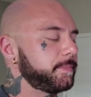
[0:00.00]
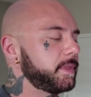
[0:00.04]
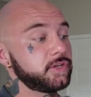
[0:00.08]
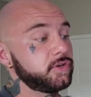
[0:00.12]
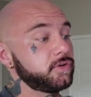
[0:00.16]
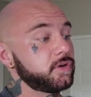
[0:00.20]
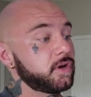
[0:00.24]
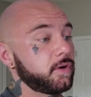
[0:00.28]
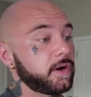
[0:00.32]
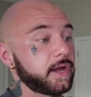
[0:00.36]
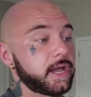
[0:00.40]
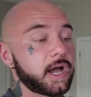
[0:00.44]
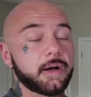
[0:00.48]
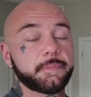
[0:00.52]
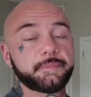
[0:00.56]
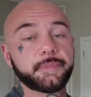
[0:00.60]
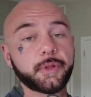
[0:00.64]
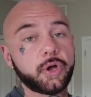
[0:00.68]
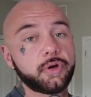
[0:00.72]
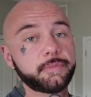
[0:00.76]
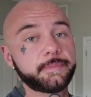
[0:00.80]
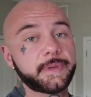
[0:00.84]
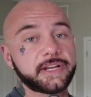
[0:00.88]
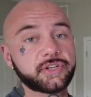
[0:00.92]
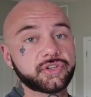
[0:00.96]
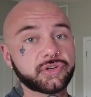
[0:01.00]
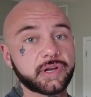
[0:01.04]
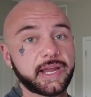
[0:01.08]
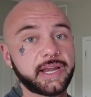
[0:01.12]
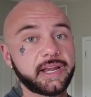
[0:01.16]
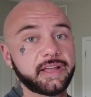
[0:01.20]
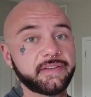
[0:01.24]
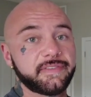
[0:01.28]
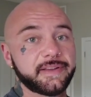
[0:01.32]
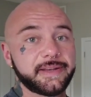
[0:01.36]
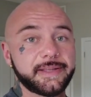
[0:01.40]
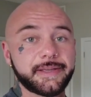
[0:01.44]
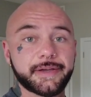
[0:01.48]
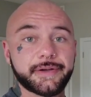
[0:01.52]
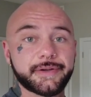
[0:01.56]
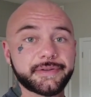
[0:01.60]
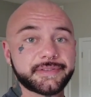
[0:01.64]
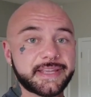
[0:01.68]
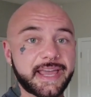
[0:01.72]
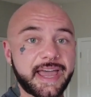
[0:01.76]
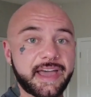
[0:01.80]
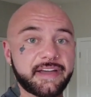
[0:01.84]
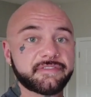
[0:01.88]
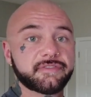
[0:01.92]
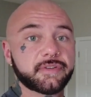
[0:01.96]
You know, I upload my training
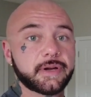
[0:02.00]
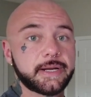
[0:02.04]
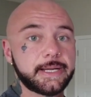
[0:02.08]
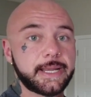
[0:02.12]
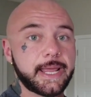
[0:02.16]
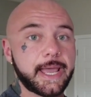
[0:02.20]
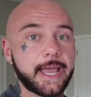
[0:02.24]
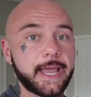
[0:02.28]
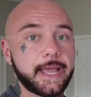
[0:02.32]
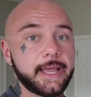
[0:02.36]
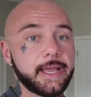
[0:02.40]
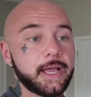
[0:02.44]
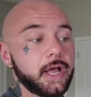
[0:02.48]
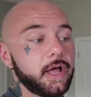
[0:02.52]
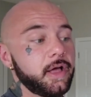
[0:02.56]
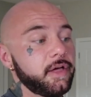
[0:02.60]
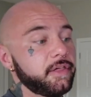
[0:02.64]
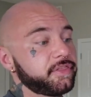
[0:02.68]
videos every day.